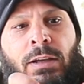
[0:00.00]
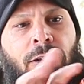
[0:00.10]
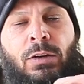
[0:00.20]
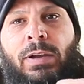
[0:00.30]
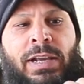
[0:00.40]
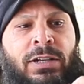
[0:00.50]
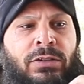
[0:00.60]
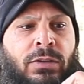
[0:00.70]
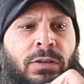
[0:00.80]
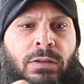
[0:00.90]
Little
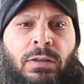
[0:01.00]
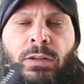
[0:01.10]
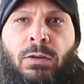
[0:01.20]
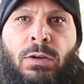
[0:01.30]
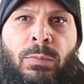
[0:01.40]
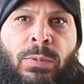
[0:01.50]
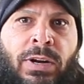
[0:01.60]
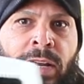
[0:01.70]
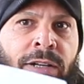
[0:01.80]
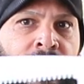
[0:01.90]
handsaw, little Gerber
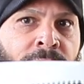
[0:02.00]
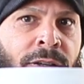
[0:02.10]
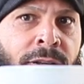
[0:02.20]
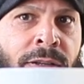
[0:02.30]
handsaw.